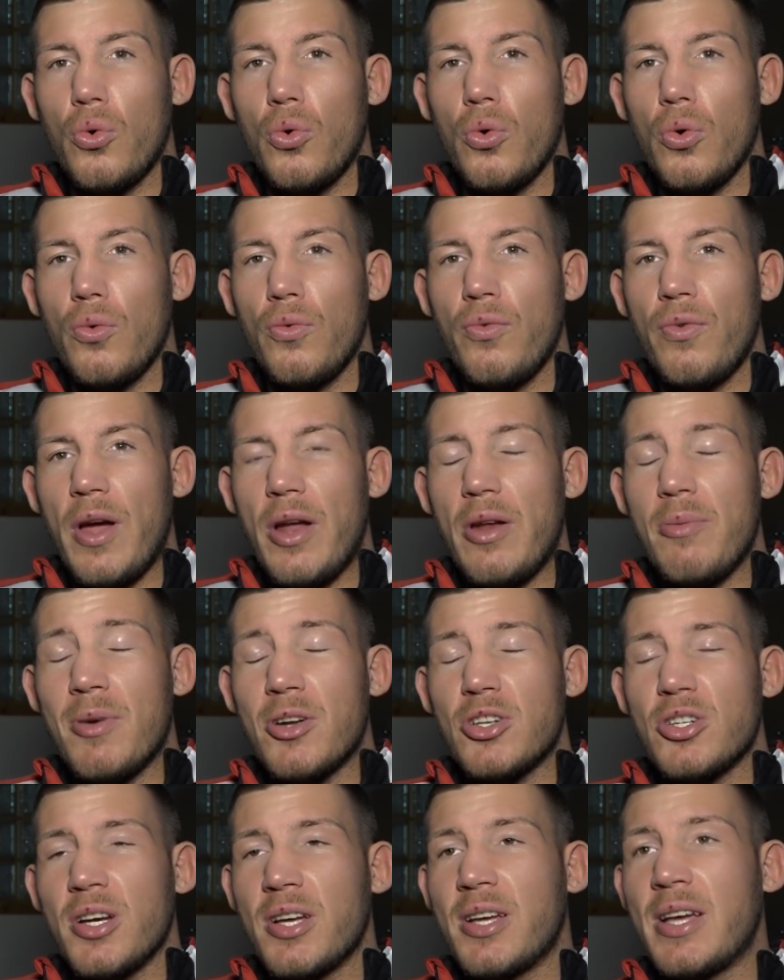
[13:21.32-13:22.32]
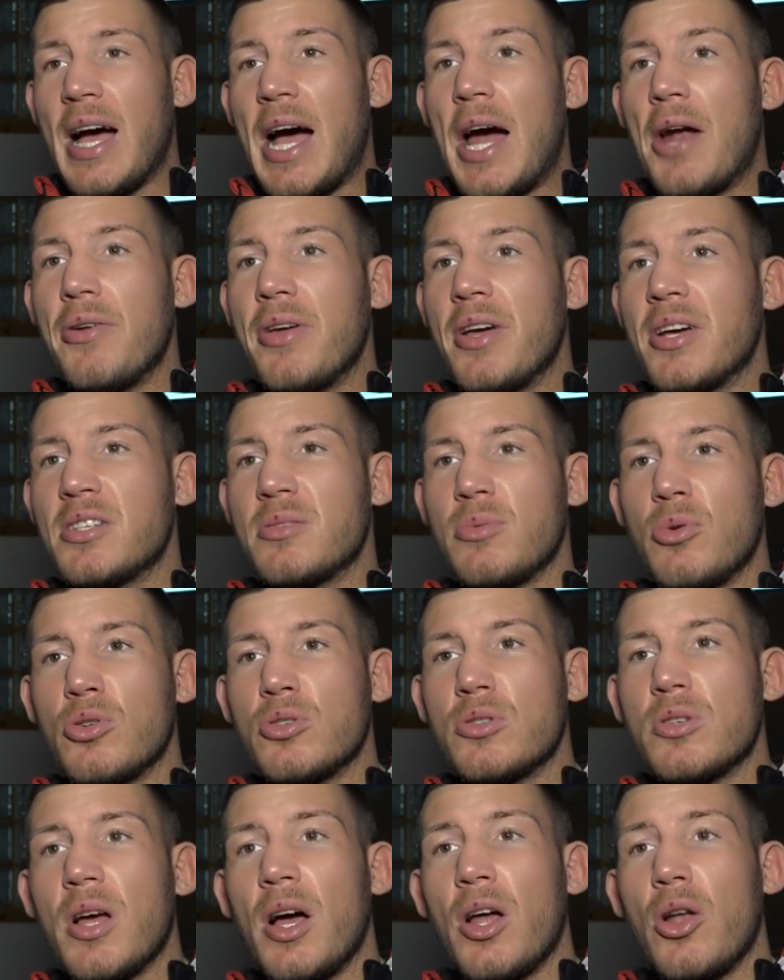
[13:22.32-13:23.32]
very much like Gary, I
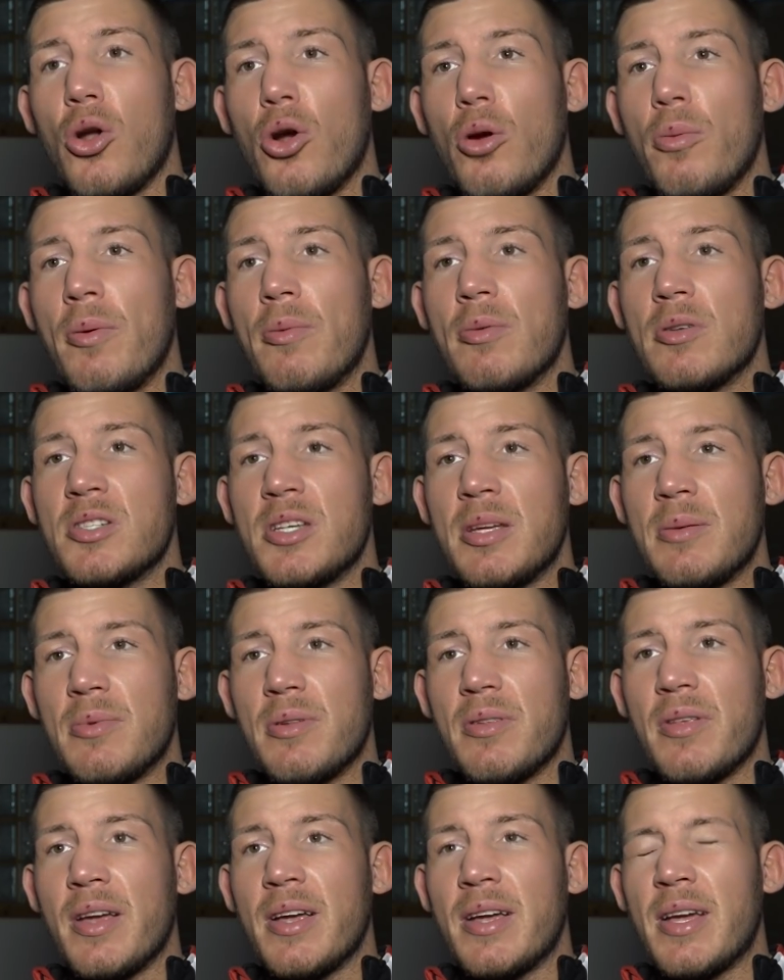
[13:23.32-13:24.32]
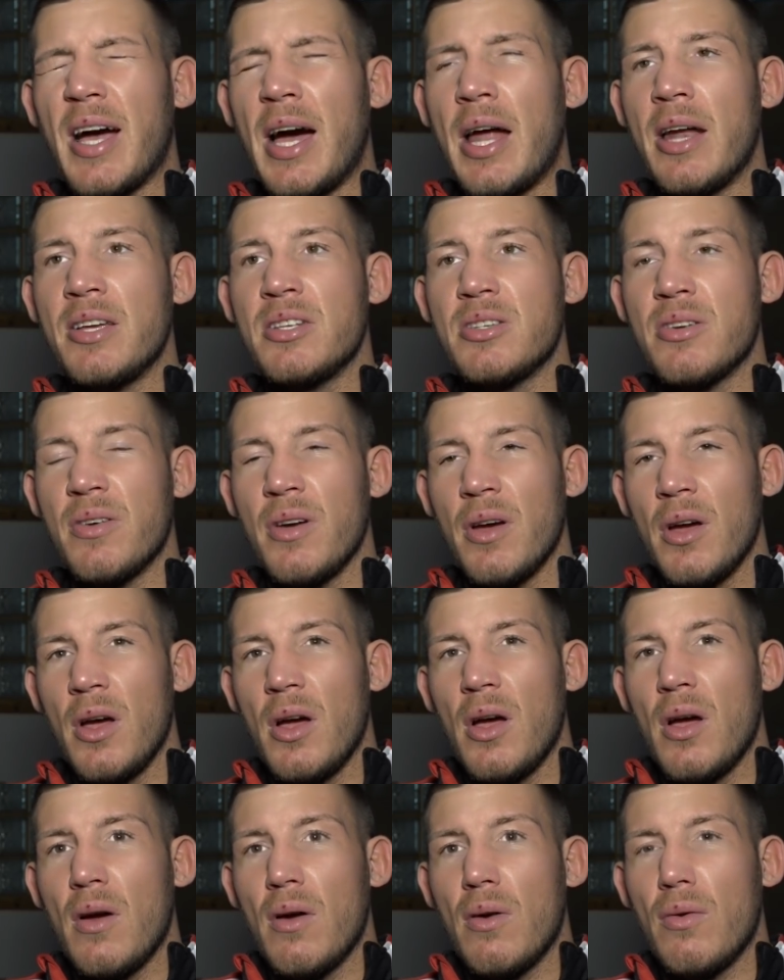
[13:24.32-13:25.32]
suppose. A lot of people seem to think Gary's a
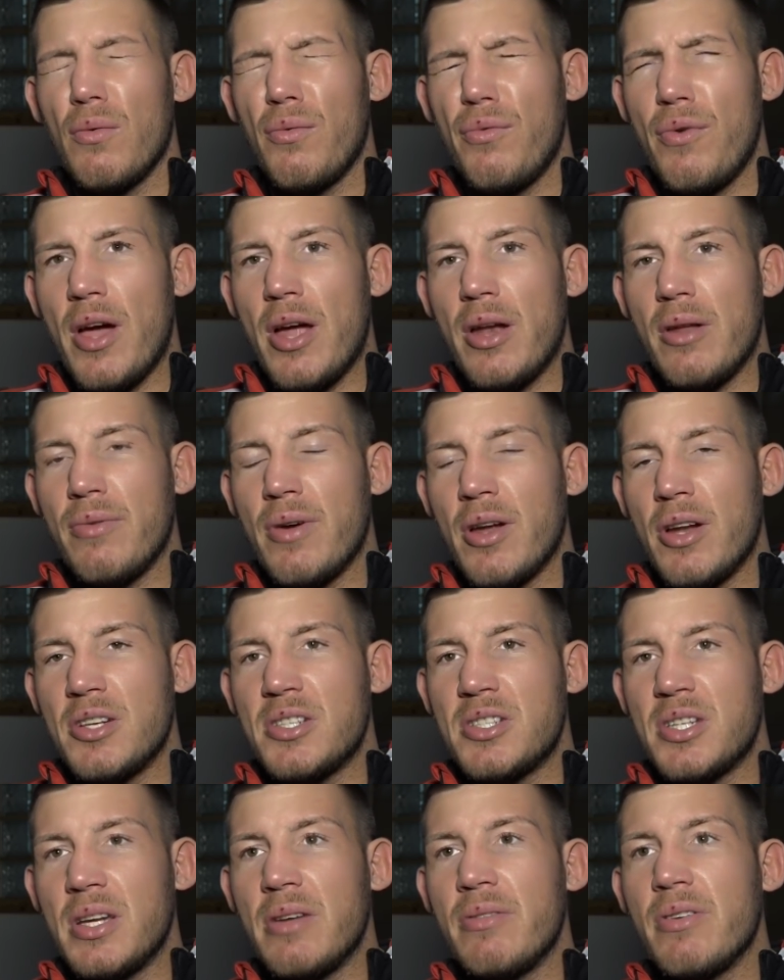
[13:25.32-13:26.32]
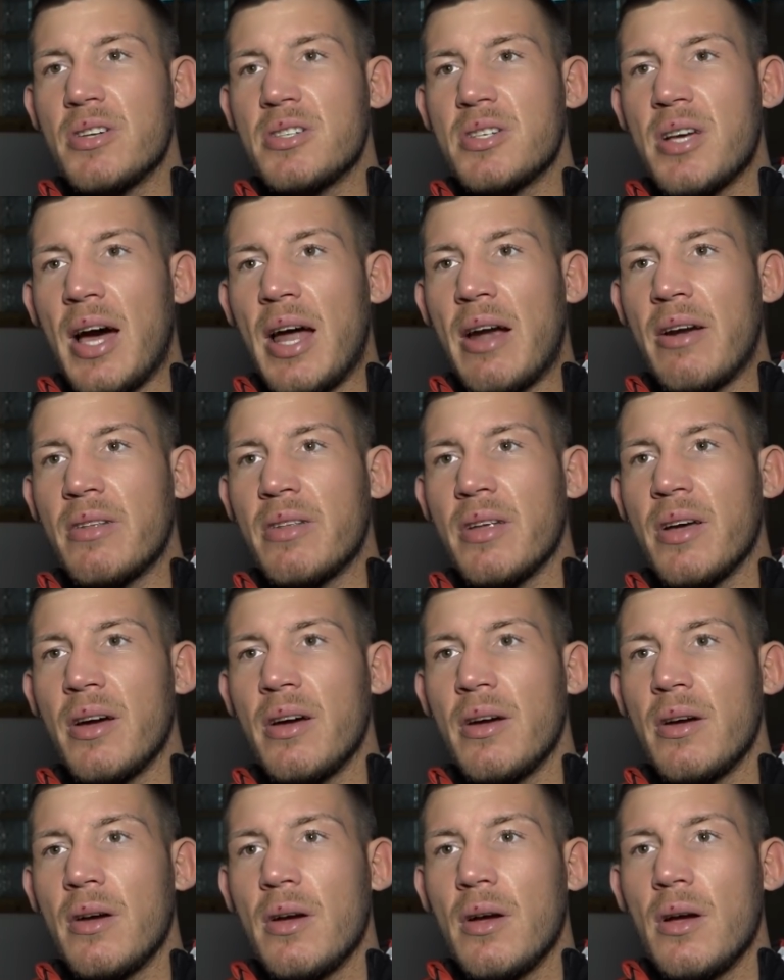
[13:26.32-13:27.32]
very, very serious
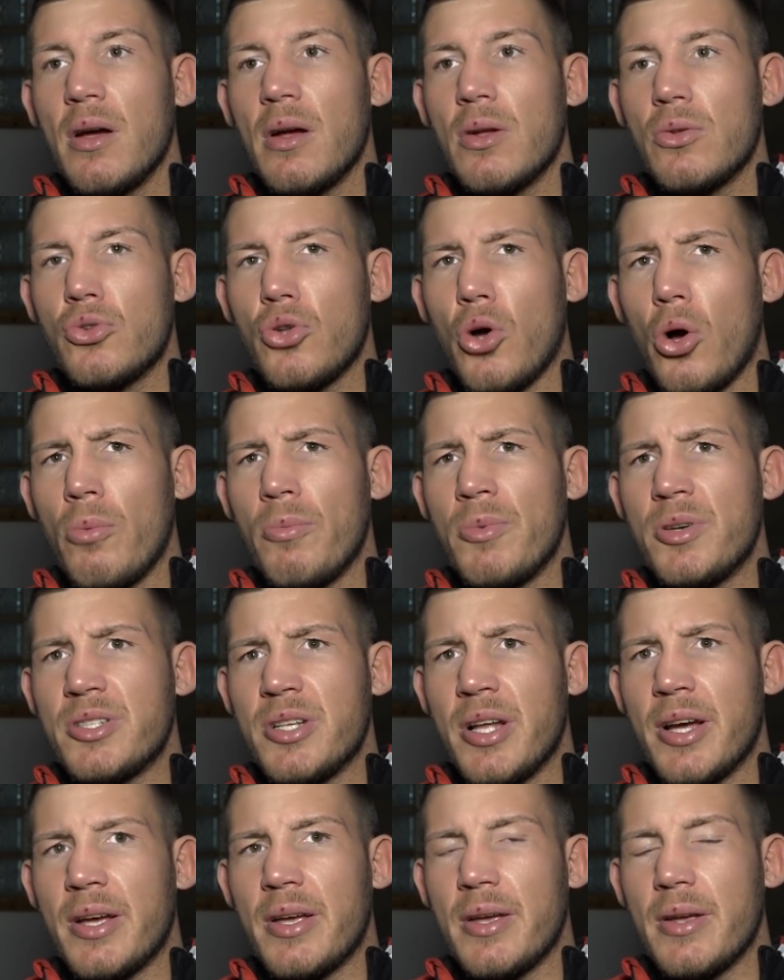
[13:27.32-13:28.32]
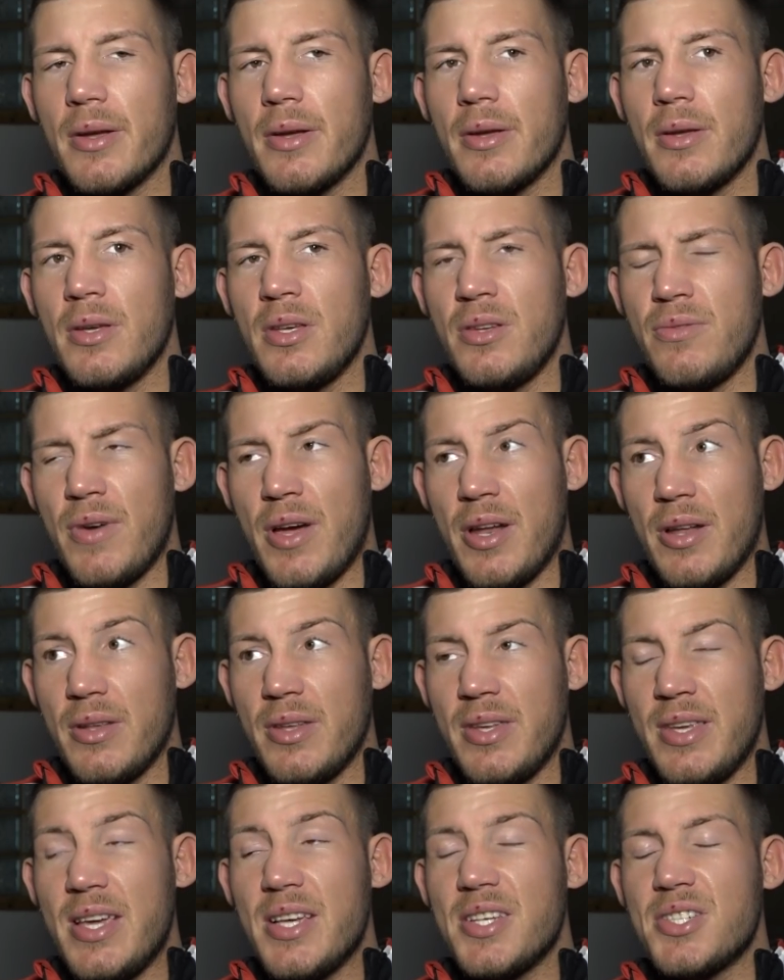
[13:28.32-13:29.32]
character. Dom is like,
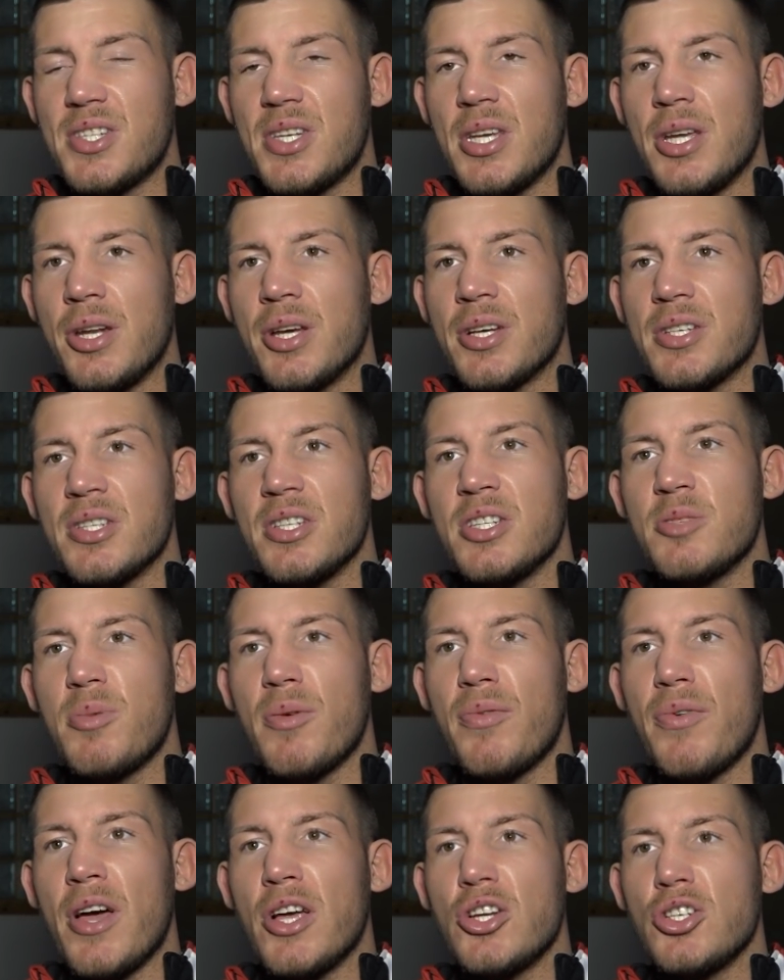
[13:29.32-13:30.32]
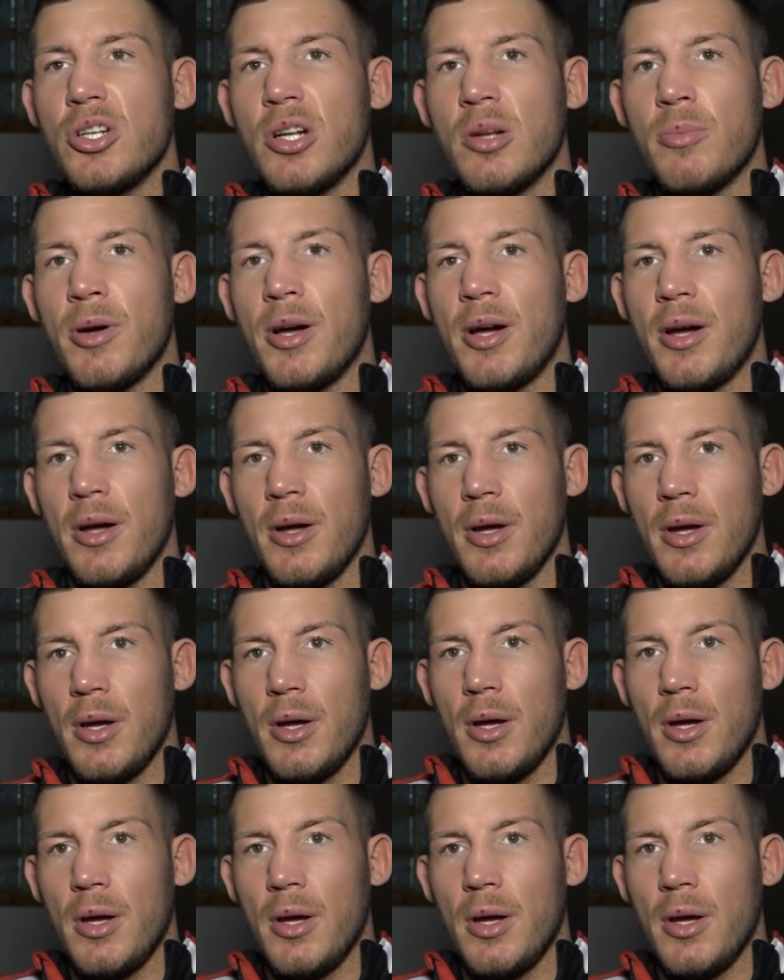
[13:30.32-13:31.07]
he is serious and he's professional, but